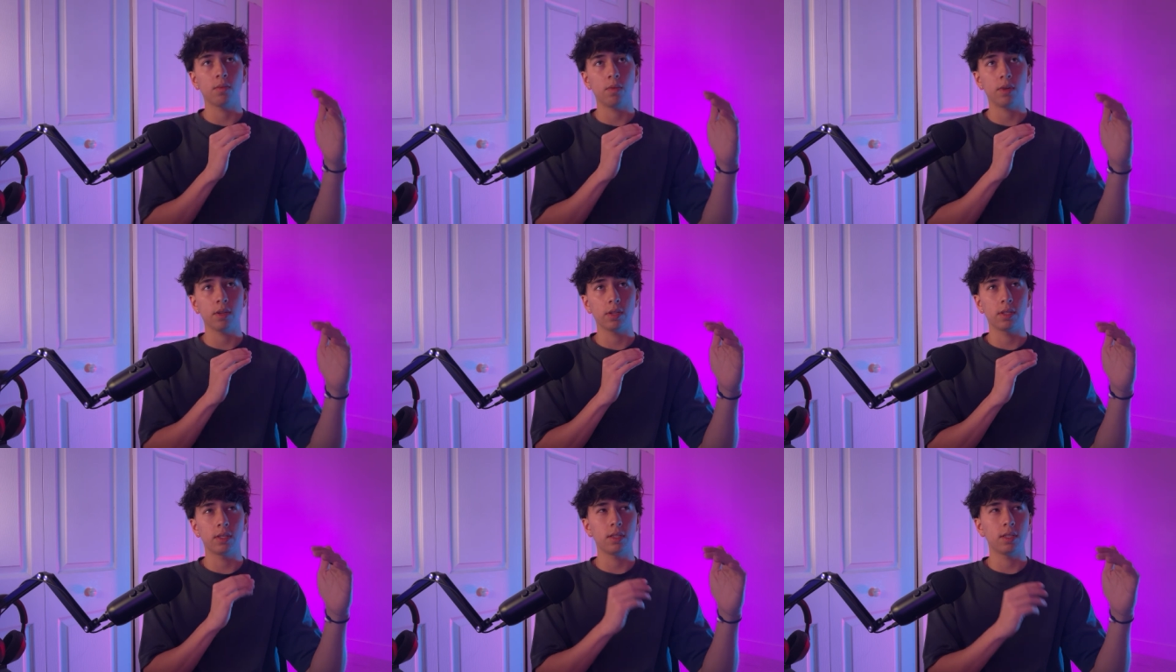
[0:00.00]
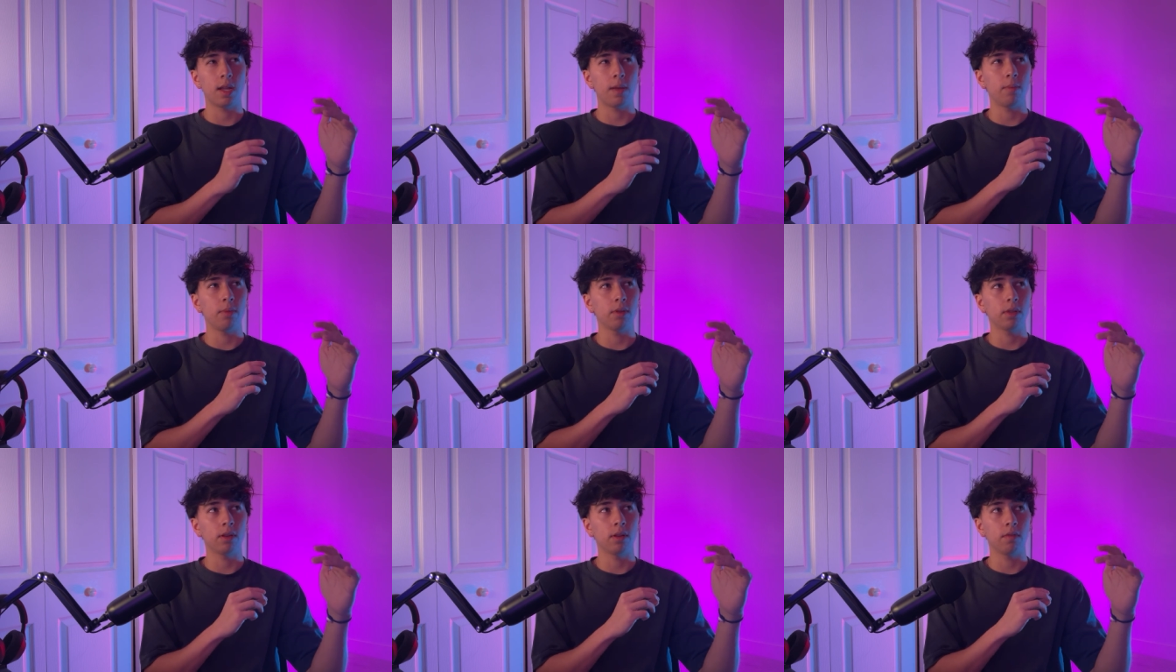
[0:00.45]
What else does
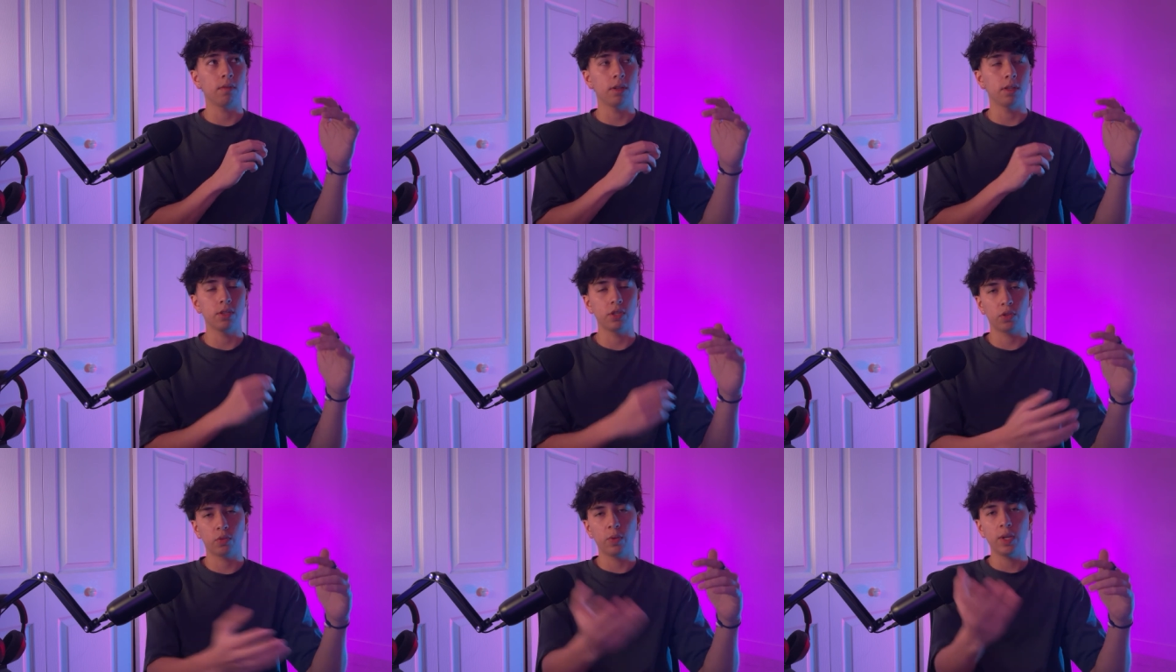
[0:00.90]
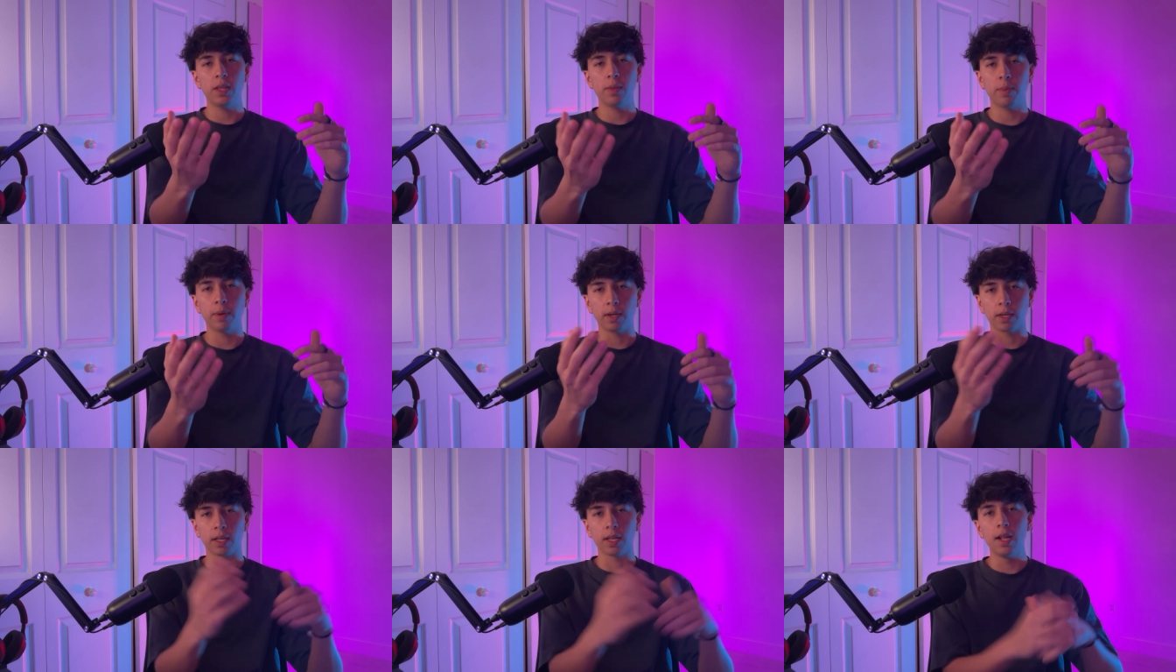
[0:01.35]
that book cover? Just read the
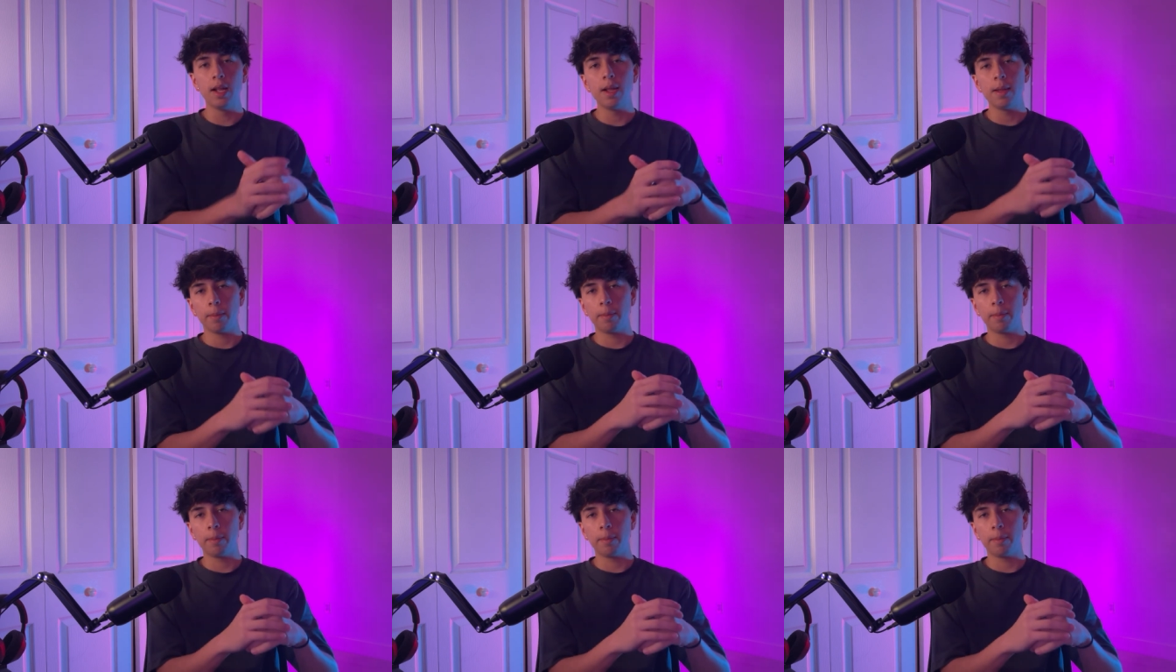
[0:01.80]
book.